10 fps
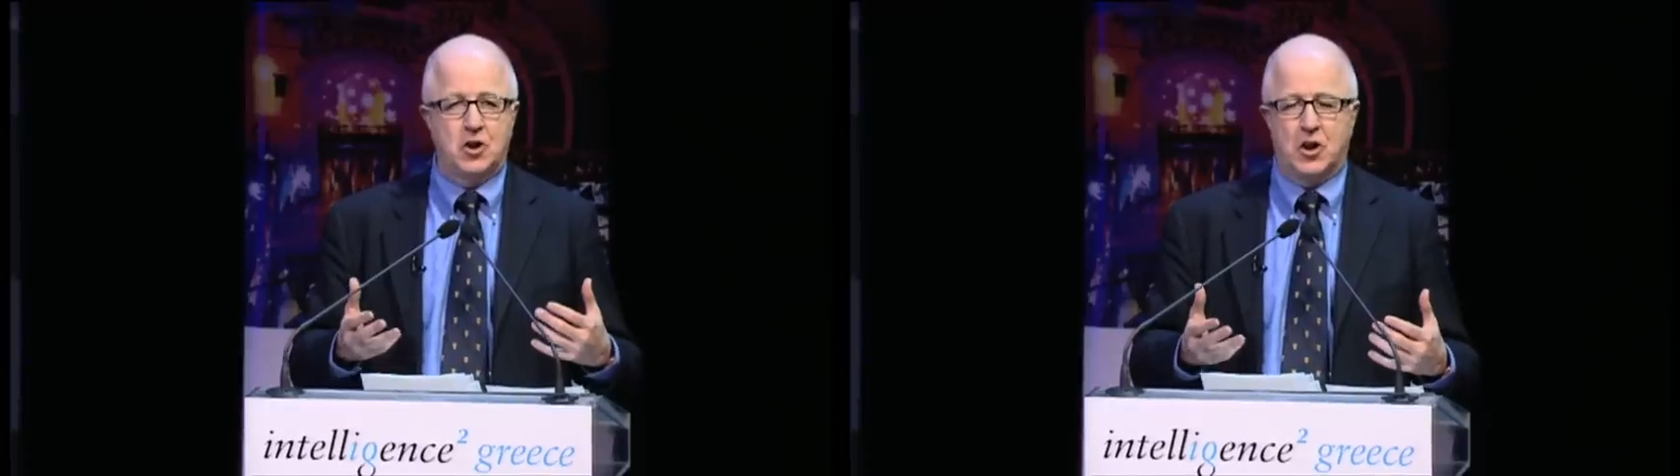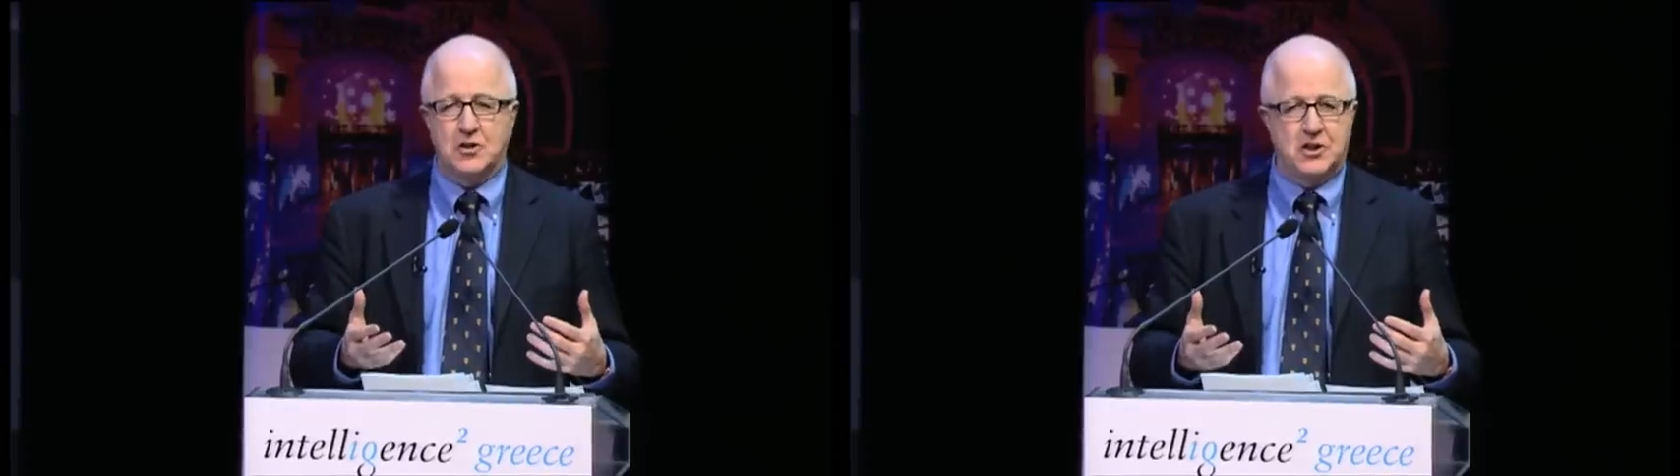
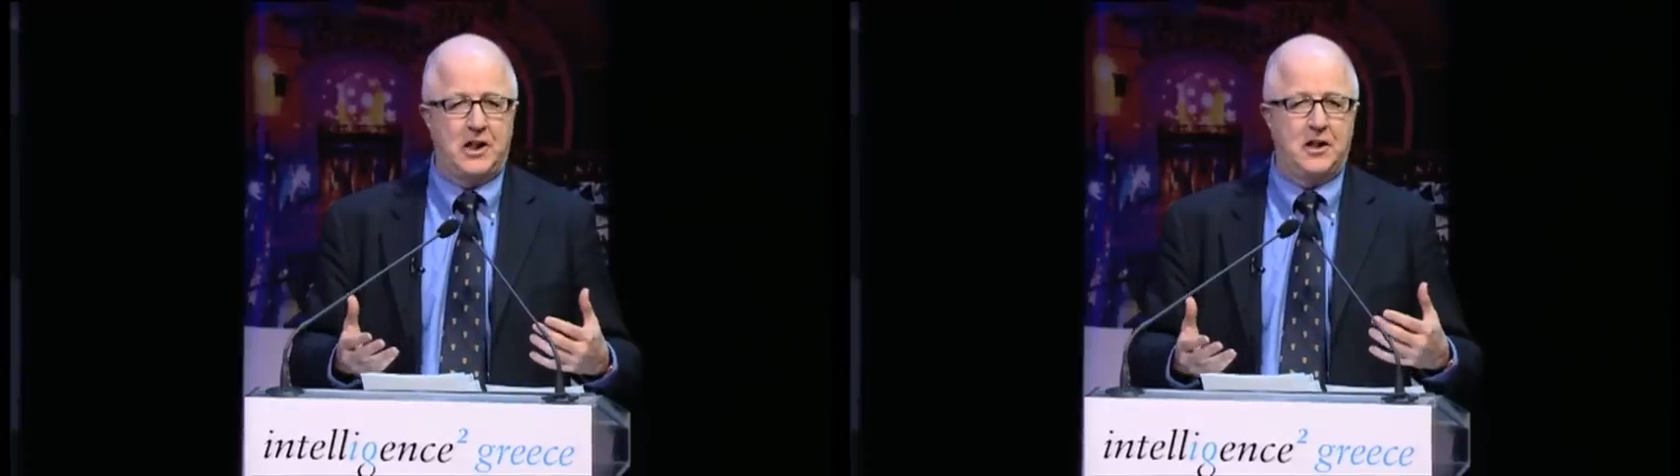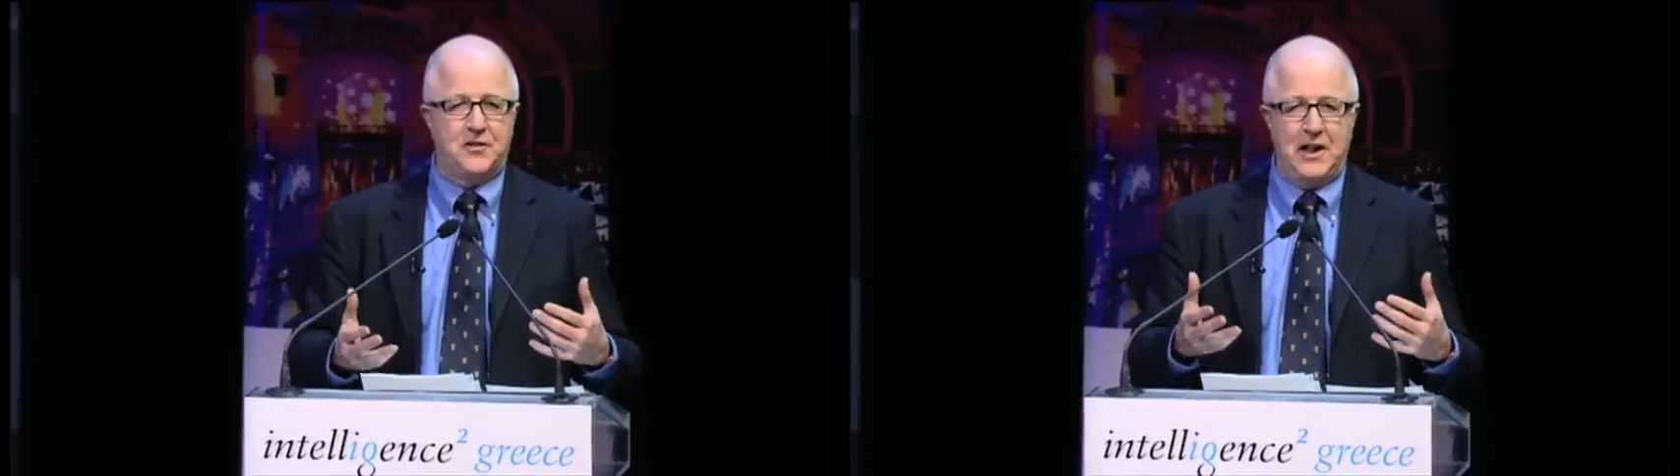God's
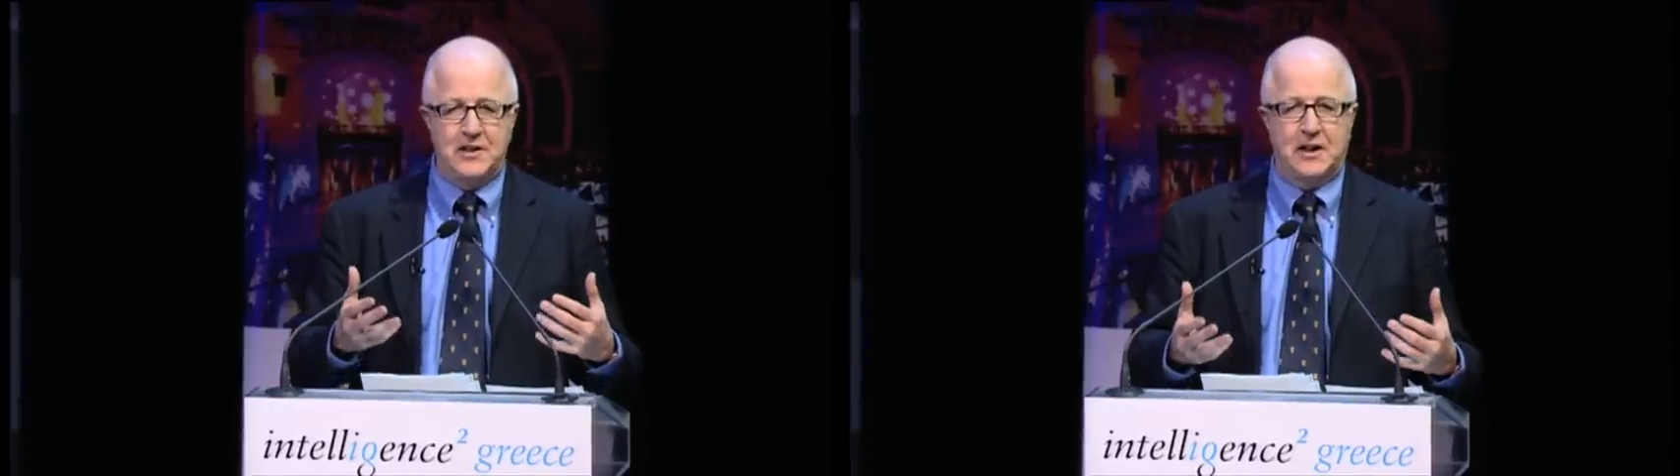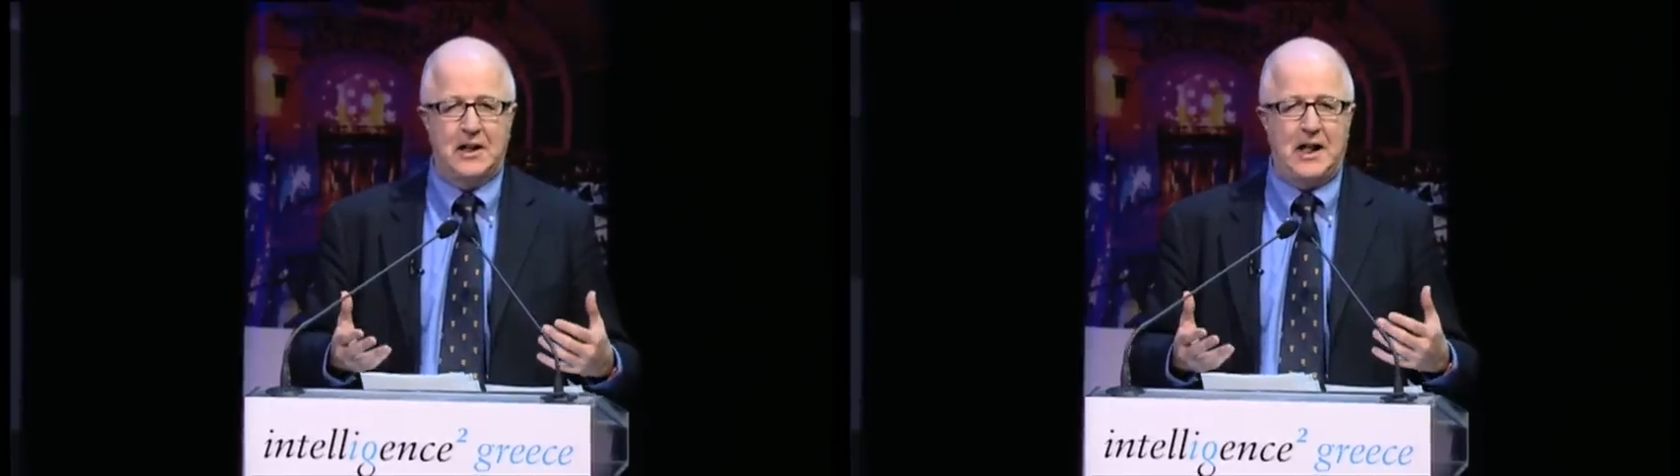earth in
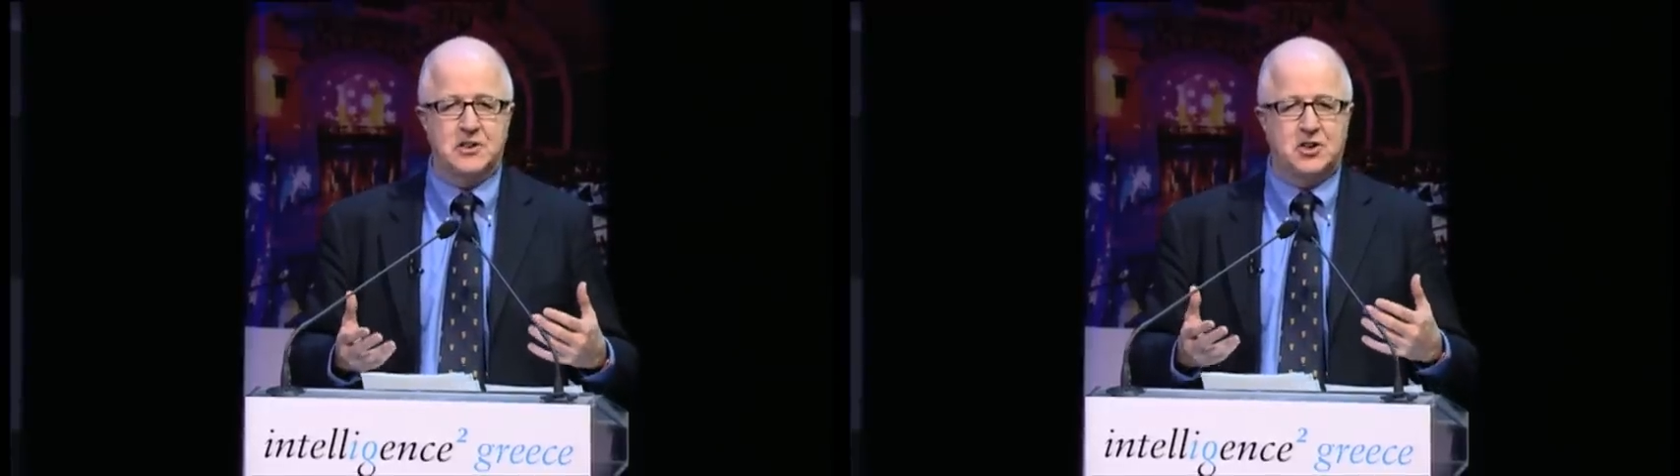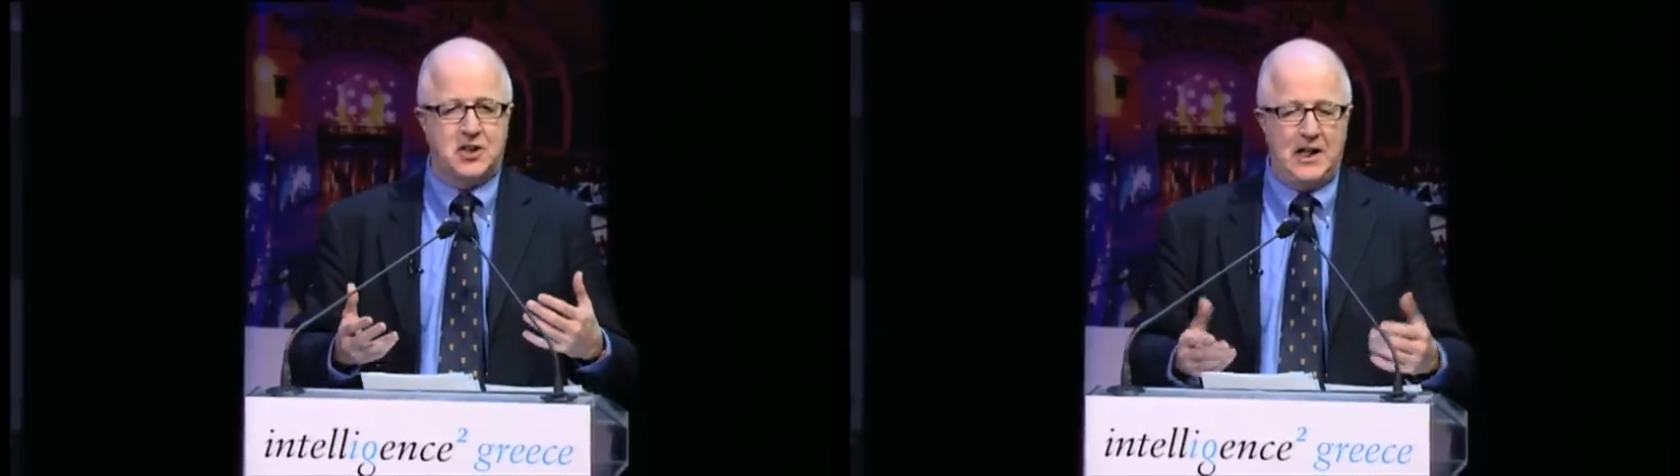the
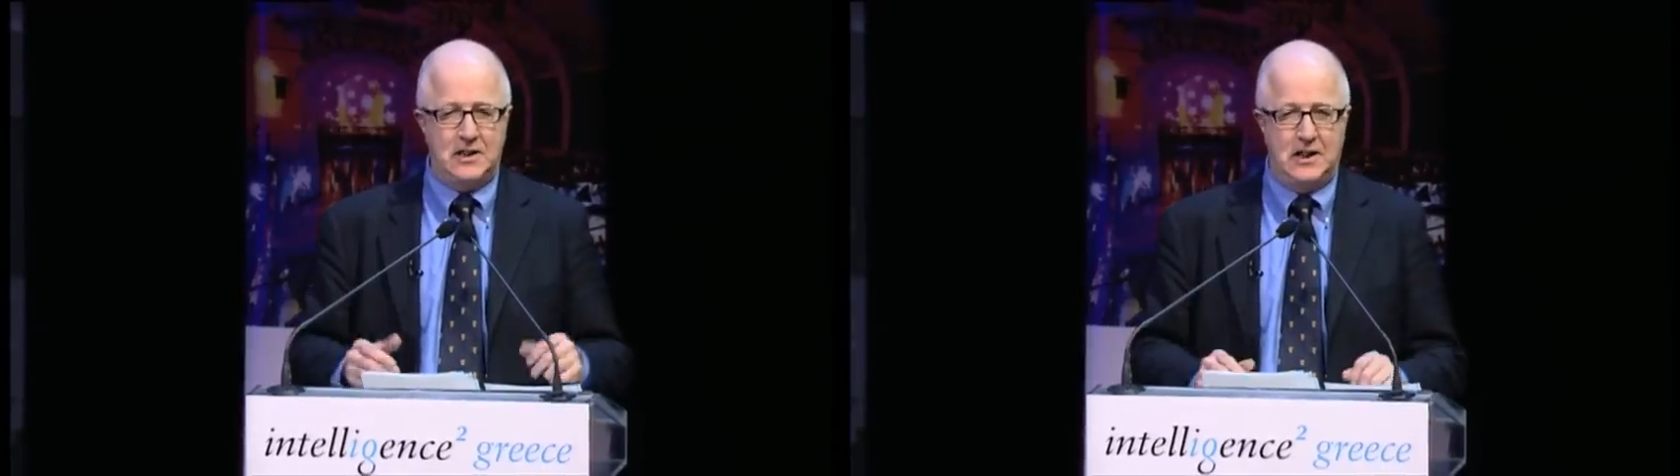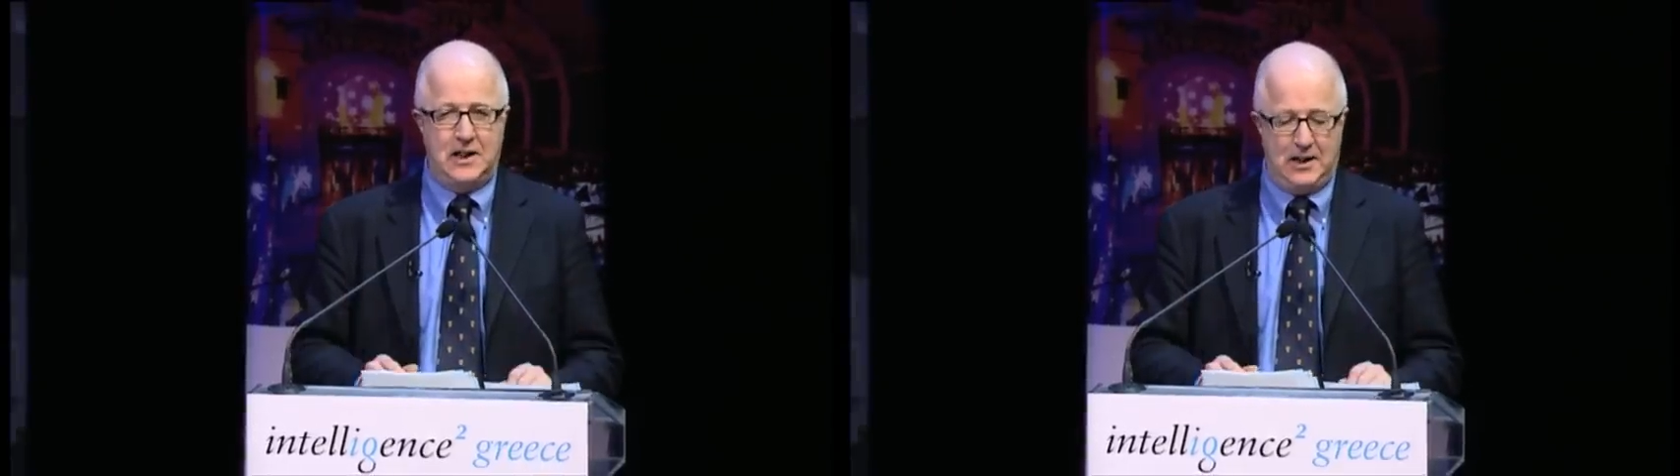last
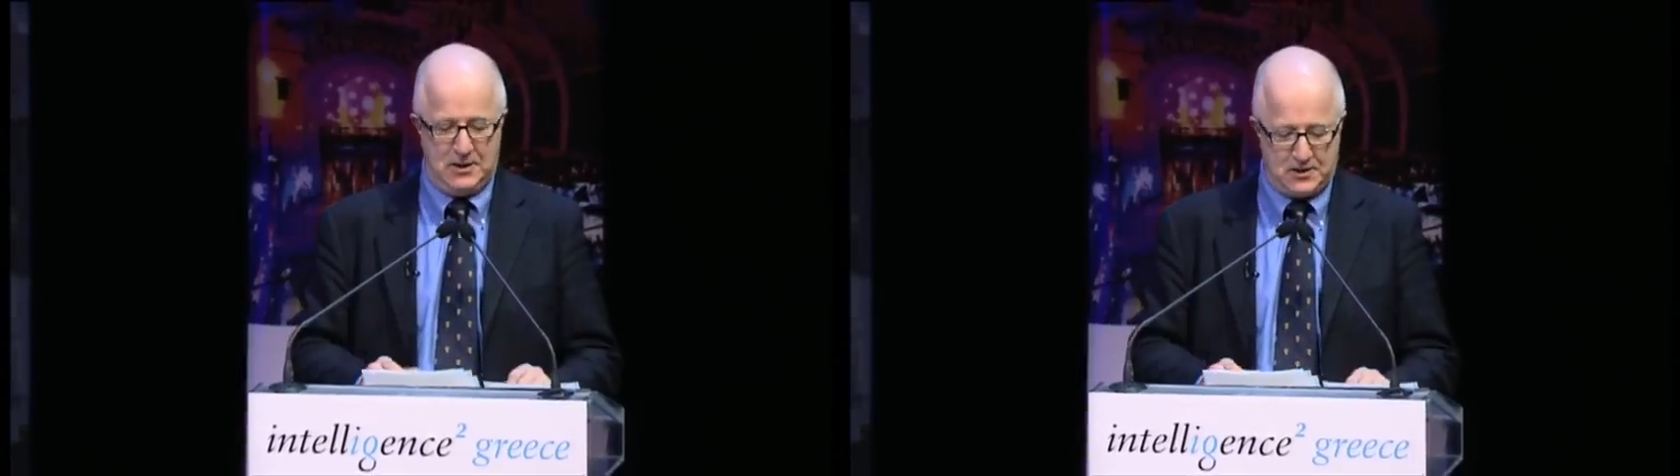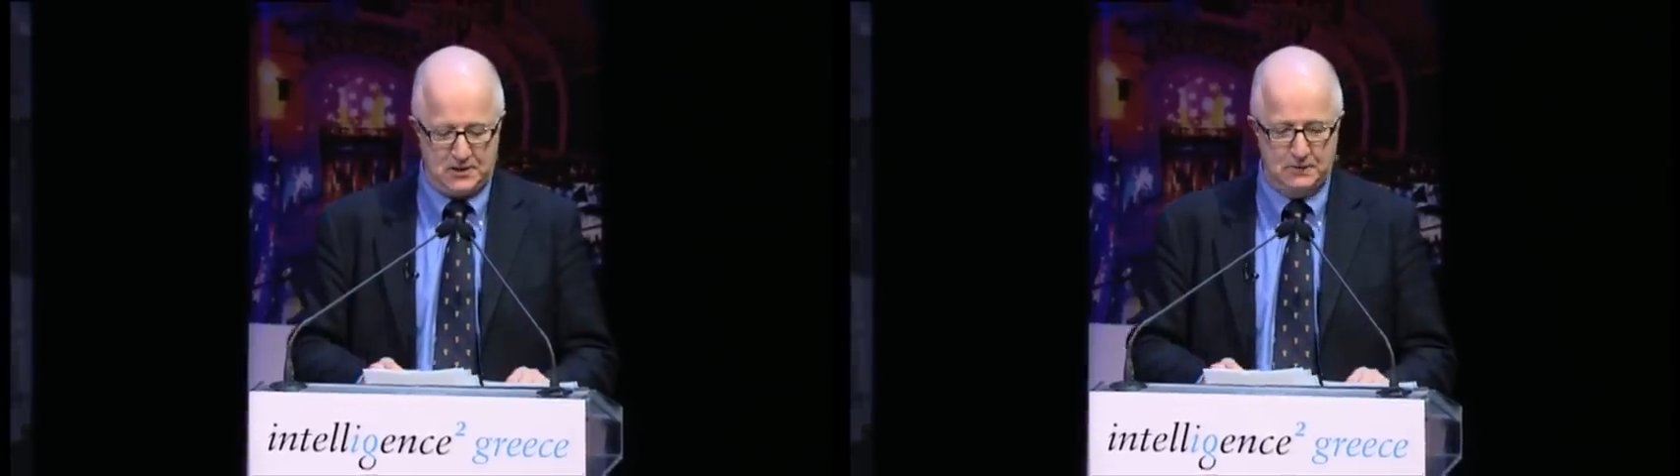10 years.